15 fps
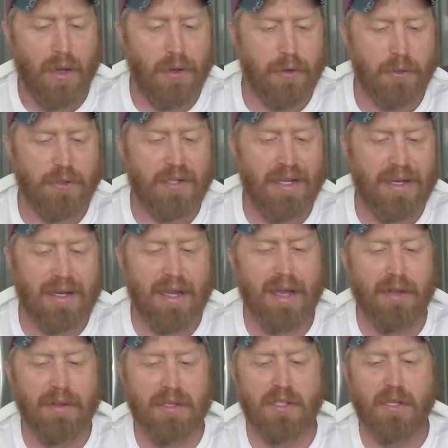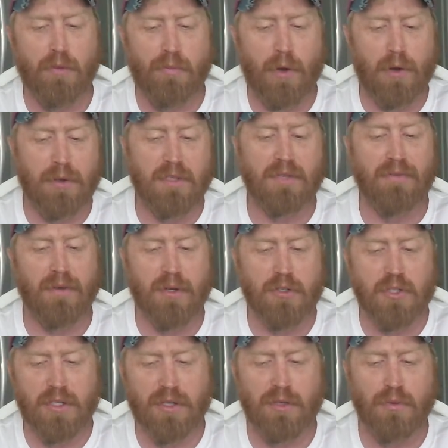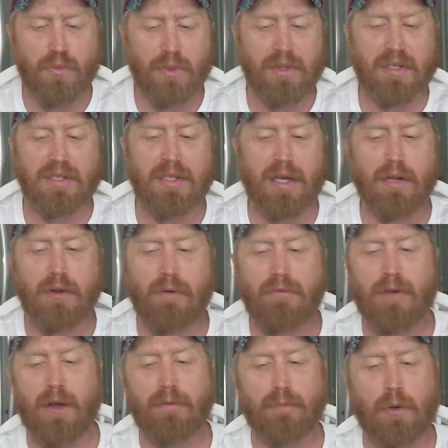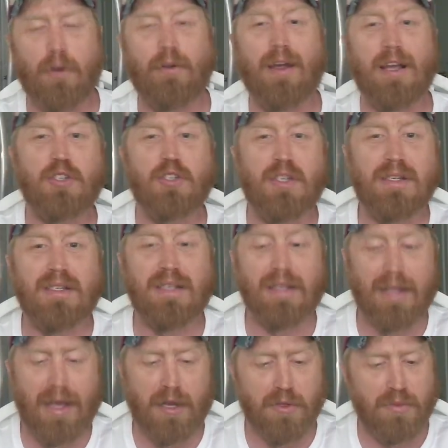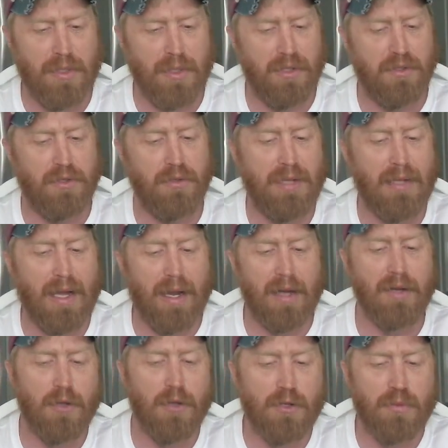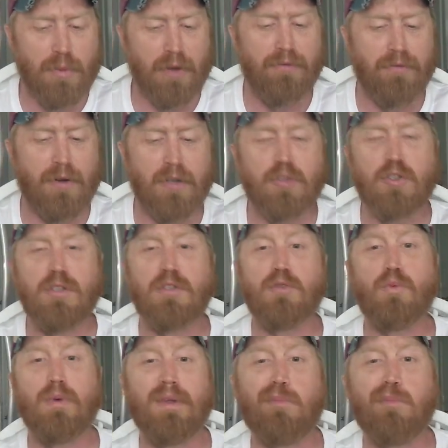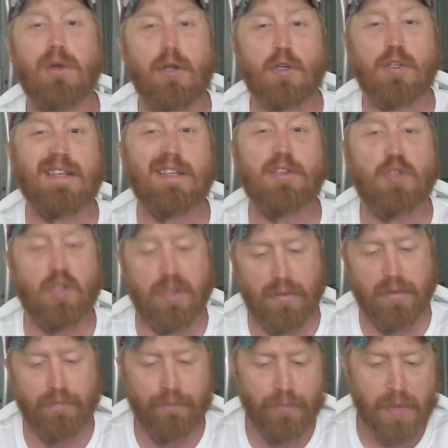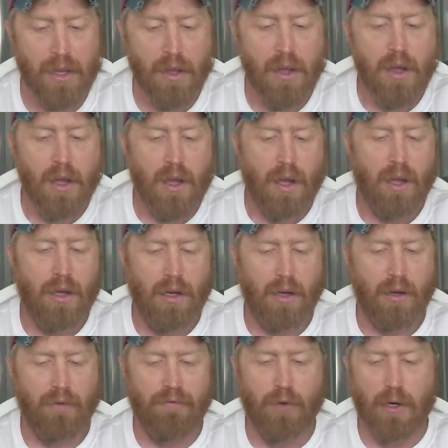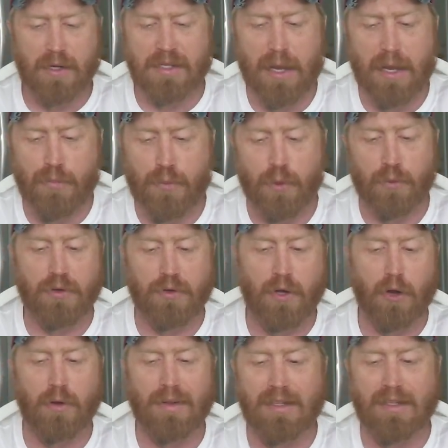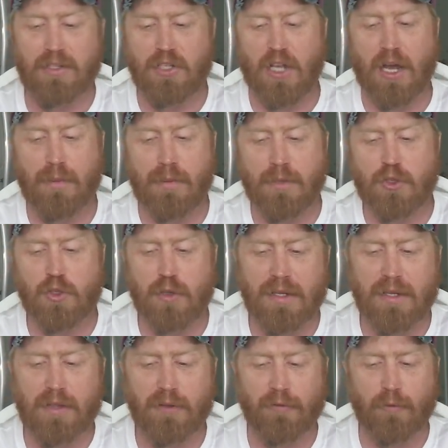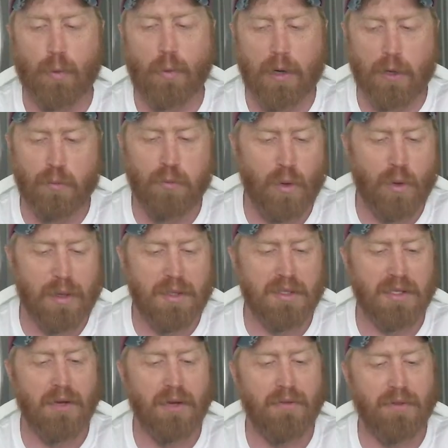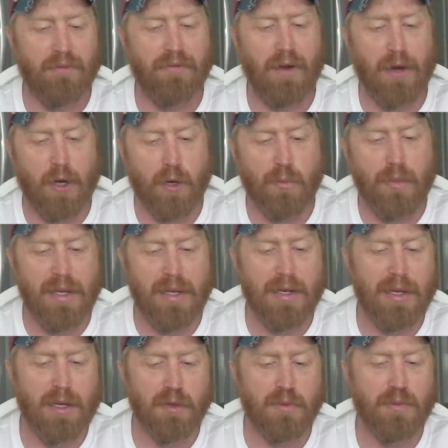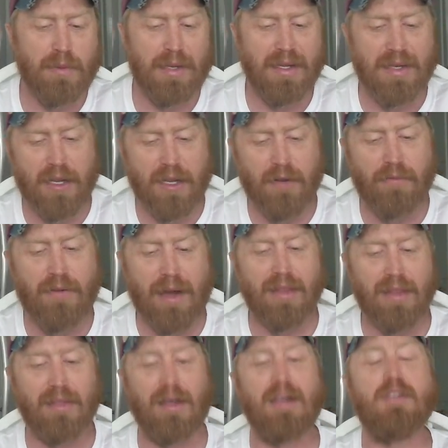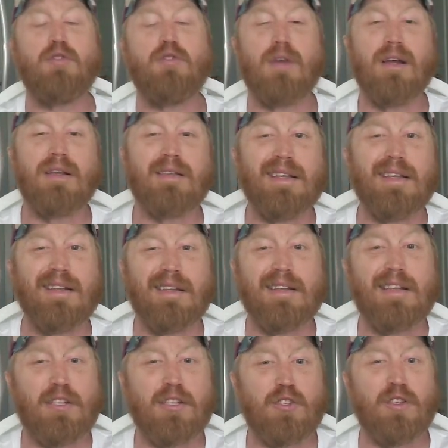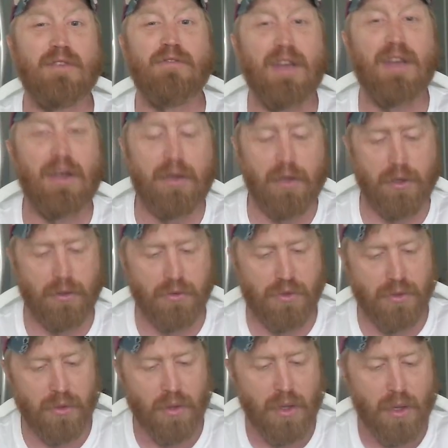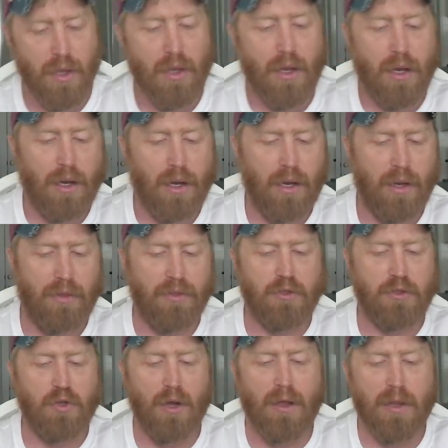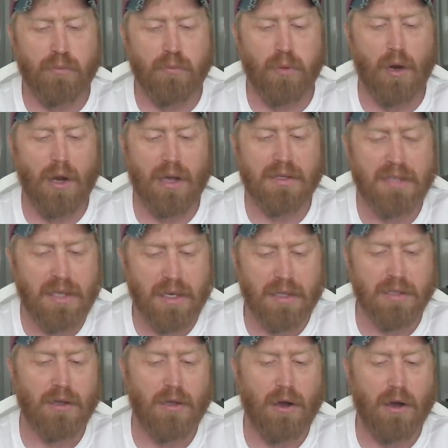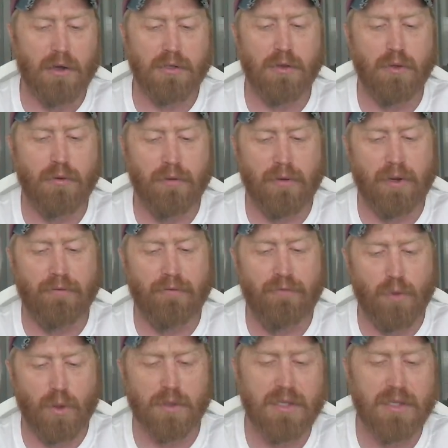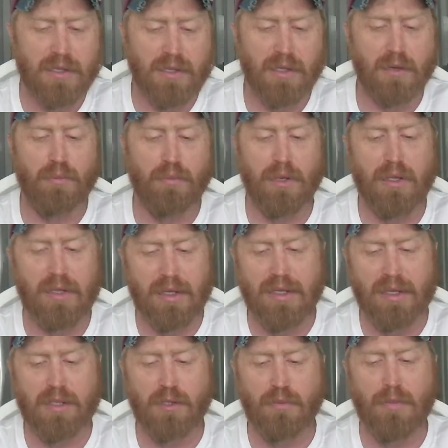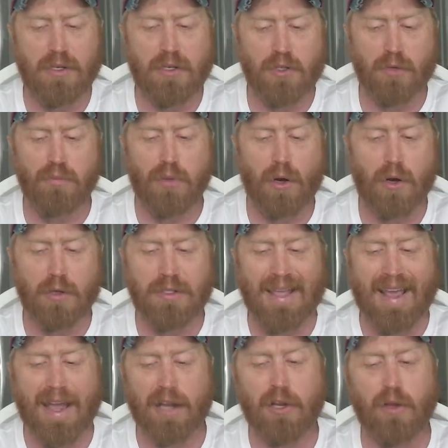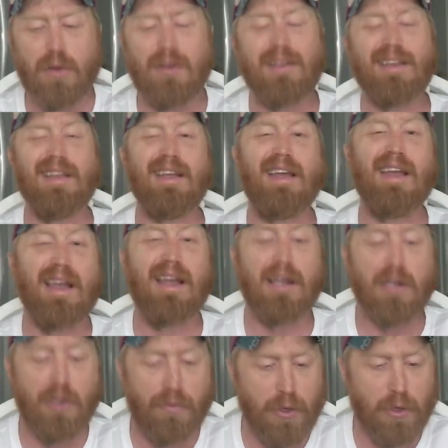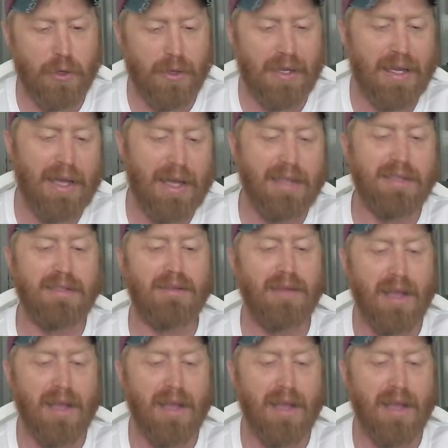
Understanding how these components function with the cycle of operations allows me to diagnose malfunctions with precision. For example, knowing the geometry, the wear points of the firing pin helps me identify light strikes and ignition failures. The drawing process also reinforces the ability to measure parts accurately and communicate